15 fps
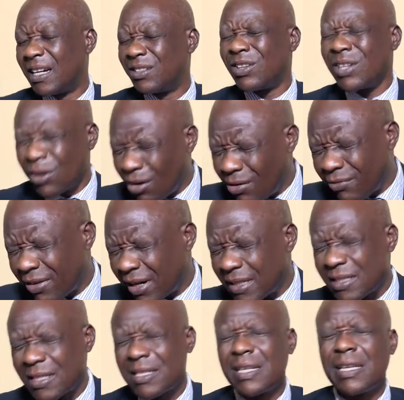not a
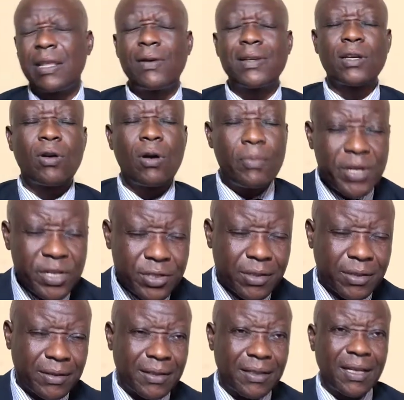conference, there was a
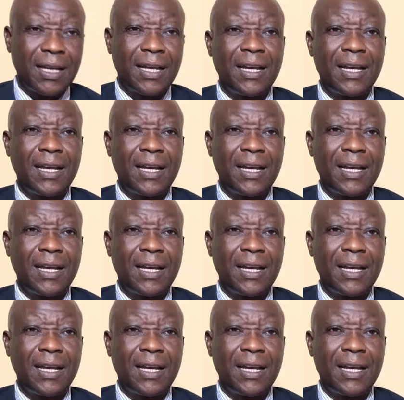commission